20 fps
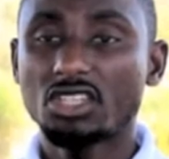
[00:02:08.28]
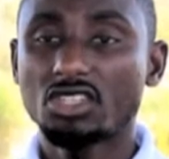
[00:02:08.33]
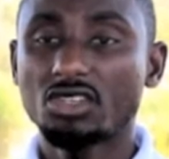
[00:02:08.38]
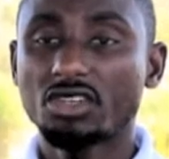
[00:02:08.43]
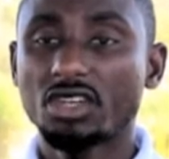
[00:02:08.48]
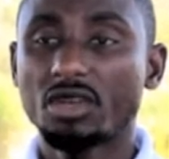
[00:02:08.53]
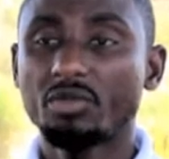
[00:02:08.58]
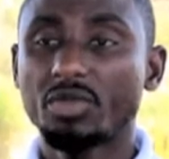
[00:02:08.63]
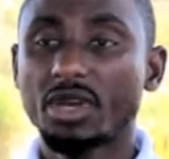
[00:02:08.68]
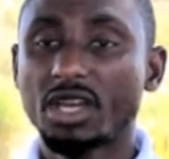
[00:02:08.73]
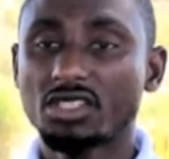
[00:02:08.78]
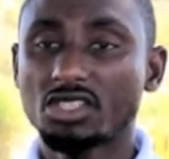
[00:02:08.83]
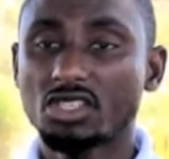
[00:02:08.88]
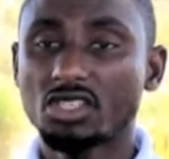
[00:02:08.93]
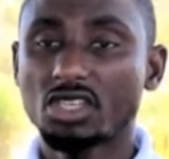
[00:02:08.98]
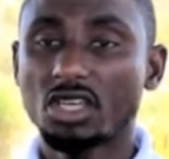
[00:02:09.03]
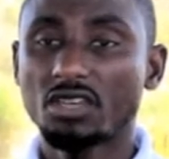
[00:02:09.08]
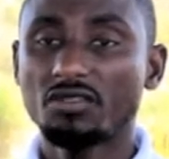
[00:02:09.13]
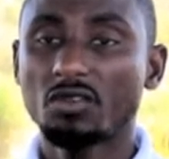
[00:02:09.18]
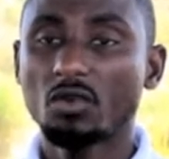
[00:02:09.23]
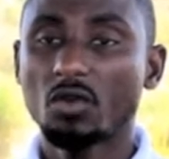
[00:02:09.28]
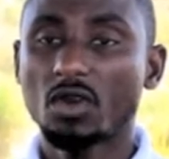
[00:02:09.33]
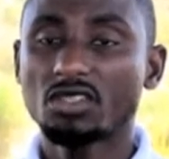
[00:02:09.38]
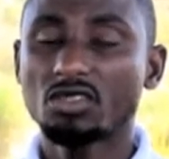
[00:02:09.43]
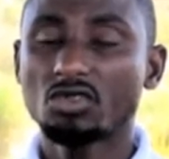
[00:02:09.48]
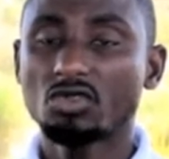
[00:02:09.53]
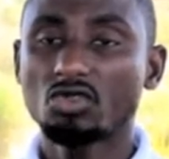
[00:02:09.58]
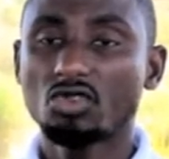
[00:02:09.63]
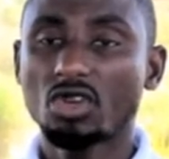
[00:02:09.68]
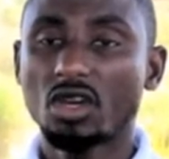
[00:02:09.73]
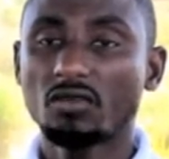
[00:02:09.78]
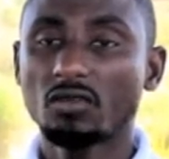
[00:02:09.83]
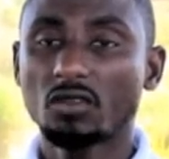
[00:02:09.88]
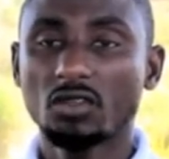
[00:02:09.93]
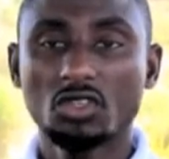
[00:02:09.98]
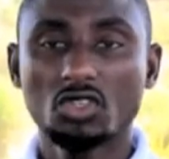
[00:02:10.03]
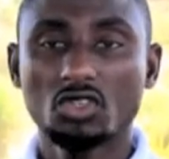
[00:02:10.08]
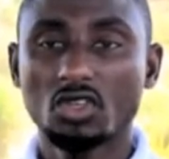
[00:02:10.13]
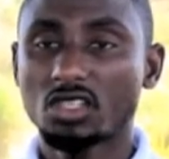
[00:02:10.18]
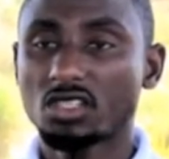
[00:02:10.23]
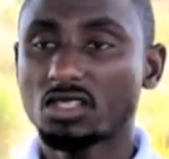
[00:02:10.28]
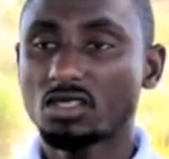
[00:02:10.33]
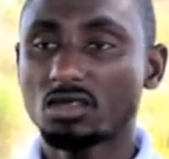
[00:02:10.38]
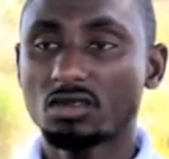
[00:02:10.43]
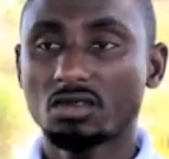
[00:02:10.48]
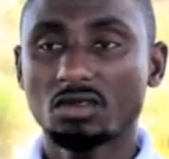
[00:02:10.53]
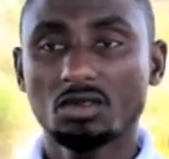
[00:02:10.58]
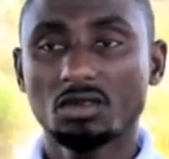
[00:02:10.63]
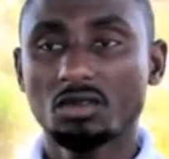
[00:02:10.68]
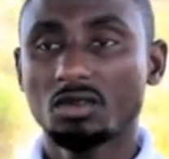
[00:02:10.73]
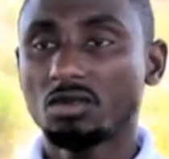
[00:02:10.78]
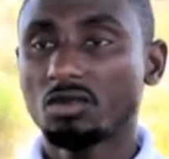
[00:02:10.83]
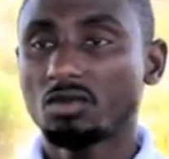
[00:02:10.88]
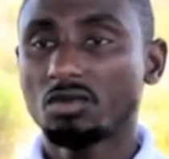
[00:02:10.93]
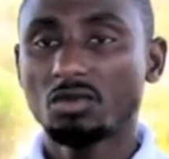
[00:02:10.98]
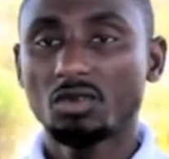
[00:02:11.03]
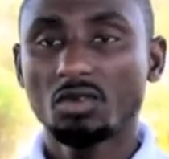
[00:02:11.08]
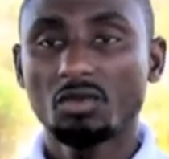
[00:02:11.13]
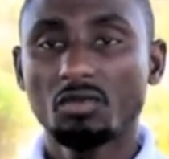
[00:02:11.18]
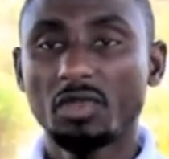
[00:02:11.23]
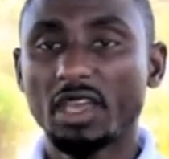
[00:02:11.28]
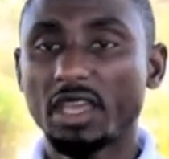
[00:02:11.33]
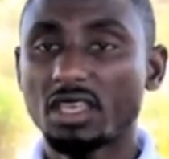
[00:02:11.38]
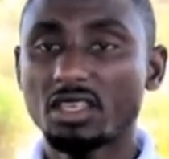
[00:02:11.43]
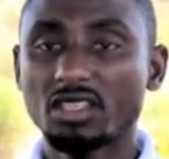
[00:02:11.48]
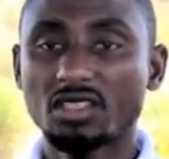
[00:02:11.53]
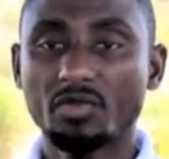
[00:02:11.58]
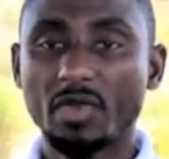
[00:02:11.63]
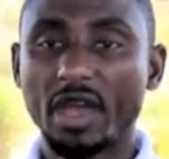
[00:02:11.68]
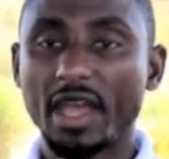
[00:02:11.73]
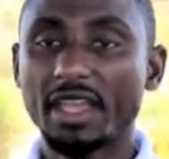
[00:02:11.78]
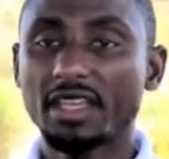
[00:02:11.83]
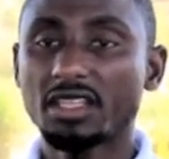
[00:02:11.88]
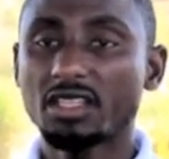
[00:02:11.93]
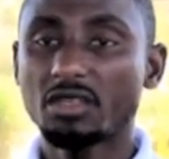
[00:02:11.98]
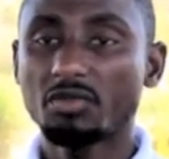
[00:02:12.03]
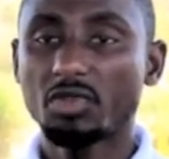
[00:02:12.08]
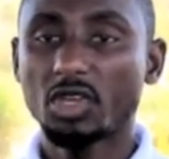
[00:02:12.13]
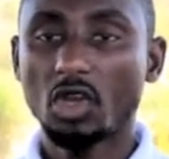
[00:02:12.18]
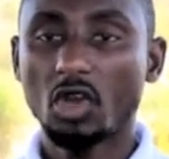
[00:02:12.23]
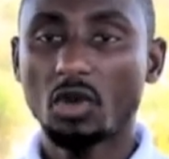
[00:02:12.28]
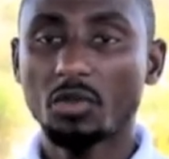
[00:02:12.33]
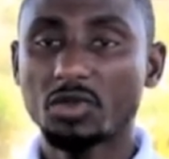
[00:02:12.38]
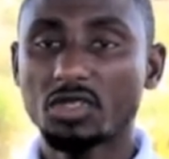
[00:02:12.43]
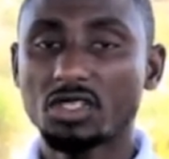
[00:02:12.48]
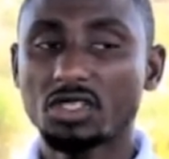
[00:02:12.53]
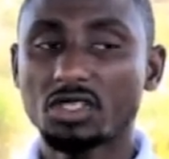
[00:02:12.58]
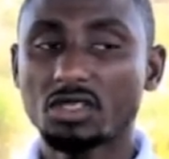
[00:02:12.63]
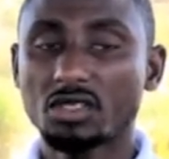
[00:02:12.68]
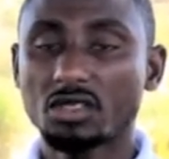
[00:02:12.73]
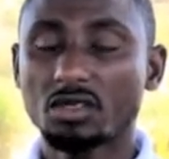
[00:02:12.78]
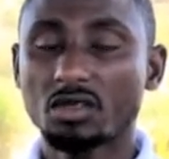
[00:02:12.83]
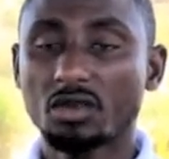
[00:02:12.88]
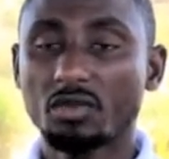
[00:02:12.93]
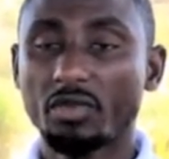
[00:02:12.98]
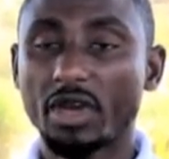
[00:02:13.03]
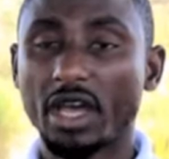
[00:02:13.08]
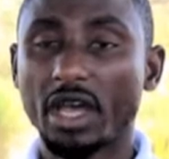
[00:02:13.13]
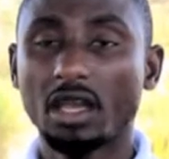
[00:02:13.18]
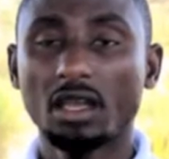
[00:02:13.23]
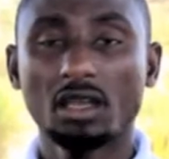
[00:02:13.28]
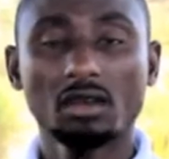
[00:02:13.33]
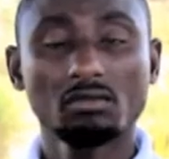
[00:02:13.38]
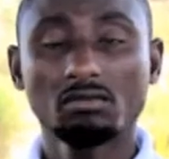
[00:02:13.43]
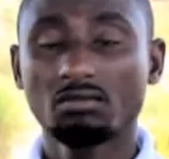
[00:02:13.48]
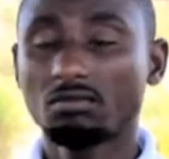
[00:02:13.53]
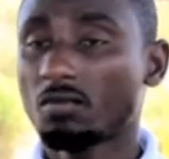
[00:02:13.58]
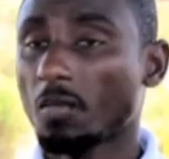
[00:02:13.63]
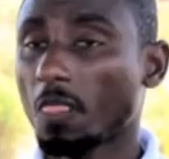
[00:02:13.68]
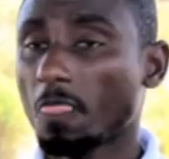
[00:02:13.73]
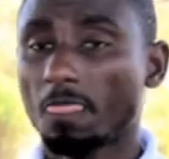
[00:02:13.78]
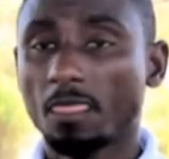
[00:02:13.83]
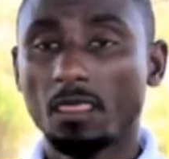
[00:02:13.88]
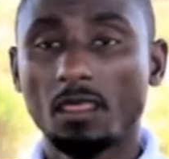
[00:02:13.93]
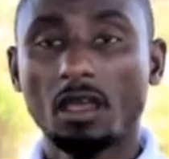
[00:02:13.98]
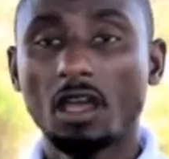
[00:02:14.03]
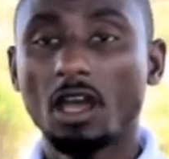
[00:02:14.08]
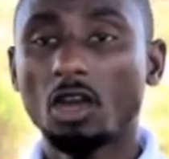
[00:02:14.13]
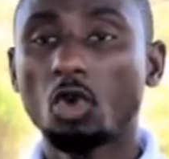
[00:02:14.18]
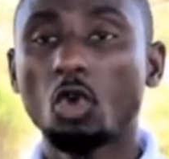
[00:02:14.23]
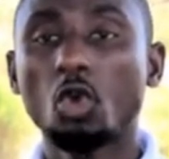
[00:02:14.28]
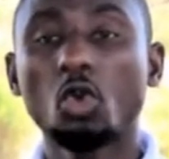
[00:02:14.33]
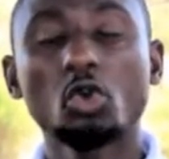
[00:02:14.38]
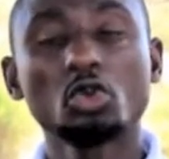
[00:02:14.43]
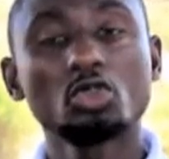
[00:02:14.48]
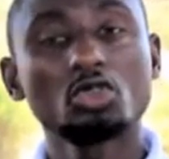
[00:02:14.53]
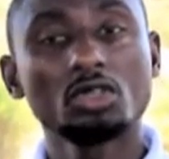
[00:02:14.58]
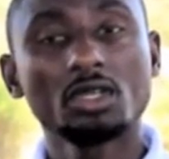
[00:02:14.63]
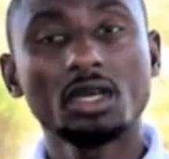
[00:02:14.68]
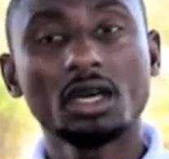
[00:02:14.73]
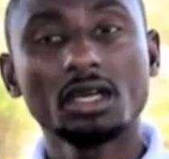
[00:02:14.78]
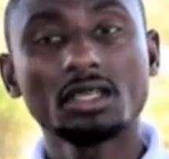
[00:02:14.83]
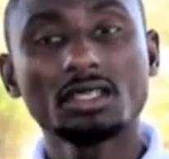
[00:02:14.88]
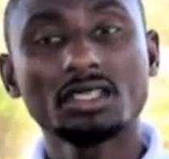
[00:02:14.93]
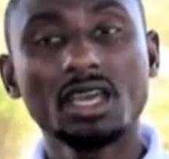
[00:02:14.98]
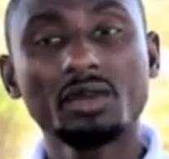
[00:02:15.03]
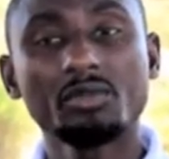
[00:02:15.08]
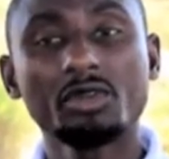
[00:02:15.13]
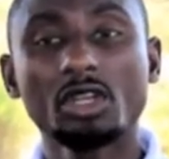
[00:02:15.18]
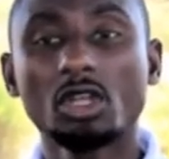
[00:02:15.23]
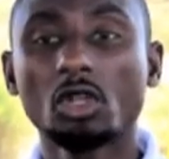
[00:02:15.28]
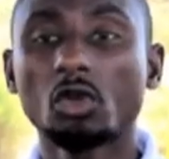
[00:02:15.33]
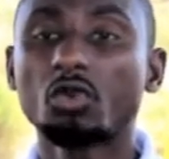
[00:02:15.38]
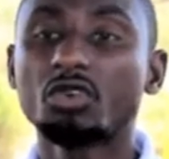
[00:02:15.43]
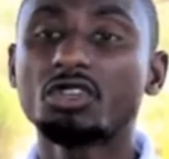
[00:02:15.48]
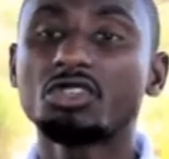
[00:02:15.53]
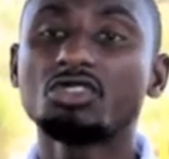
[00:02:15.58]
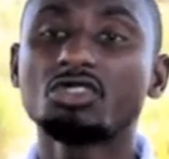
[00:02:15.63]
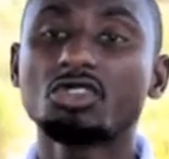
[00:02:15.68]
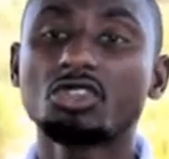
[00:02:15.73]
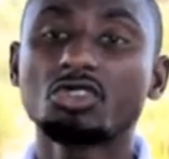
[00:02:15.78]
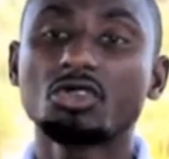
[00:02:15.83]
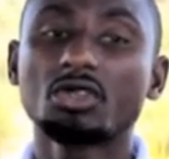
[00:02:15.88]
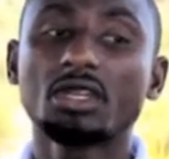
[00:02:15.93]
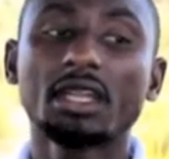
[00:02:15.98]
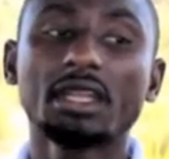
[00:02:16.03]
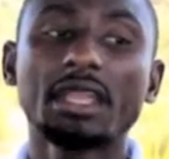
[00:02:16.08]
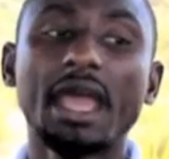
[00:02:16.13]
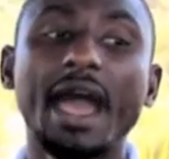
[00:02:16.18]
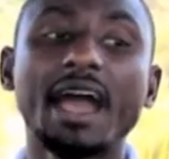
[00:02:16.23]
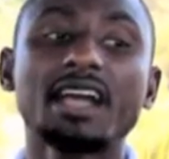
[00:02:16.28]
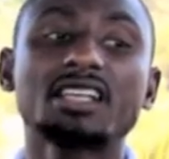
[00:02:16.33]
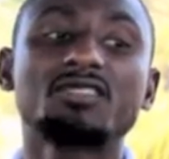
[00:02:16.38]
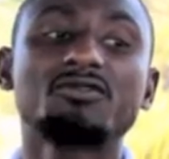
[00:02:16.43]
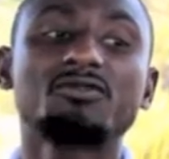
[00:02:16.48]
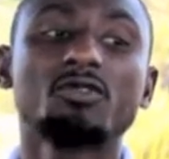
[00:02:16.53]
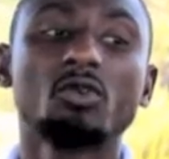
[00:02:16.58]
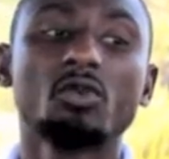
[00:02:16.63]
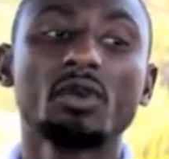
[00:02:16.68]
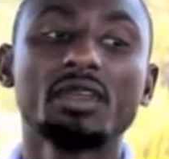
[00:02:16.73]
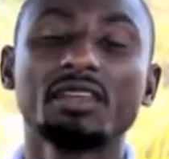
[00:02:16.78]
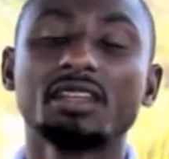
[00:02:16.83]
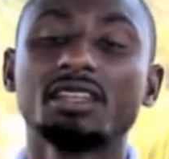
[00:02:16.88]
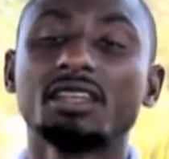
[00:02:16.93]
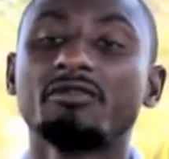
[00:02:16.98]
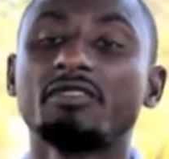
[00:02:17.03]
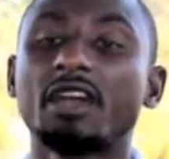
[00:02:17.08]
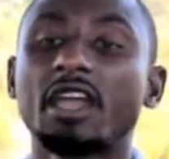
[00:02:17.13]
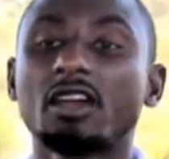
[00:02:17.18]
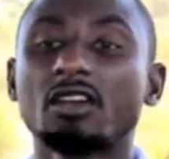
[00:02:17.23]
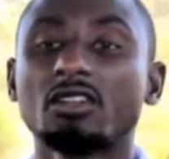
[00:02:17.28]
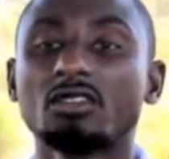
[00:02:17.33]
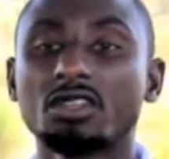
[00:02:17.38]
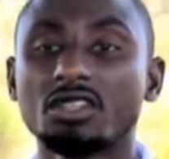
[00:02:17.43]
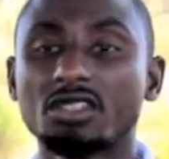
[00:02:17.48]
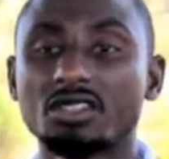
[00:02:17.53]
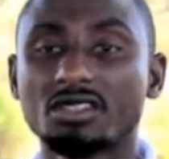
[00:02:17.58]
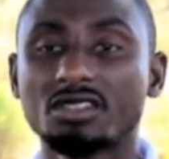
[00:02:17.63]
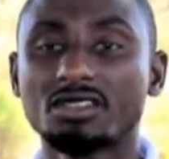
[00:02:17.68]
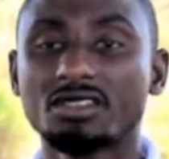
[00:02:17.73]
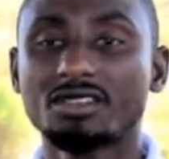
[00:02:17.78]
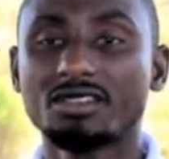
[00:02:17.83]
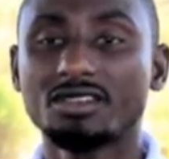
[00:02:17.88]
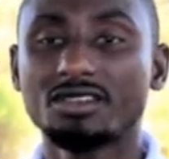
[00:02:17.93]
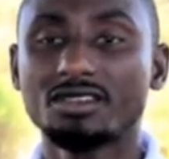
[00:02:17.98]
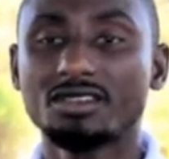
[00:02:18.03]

Nigerian passenger, if he wants to travel, he just make his mind, pick up his bag and go to the terminal or the station and ask for whether the vehicle is